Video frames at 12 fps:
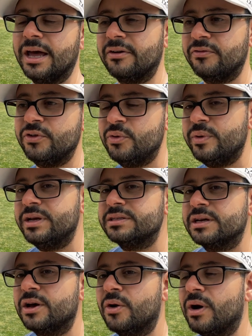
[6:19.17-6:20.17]
a few weeks
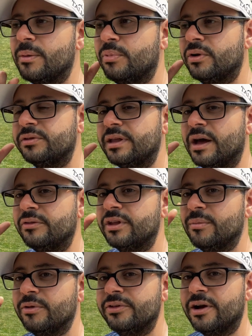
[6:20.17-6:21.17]
ago I put down
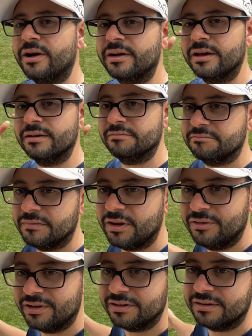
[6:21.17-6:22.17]
Double Dark, and
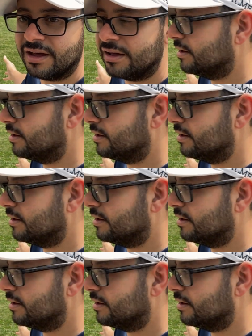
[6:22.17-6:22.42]
you can tell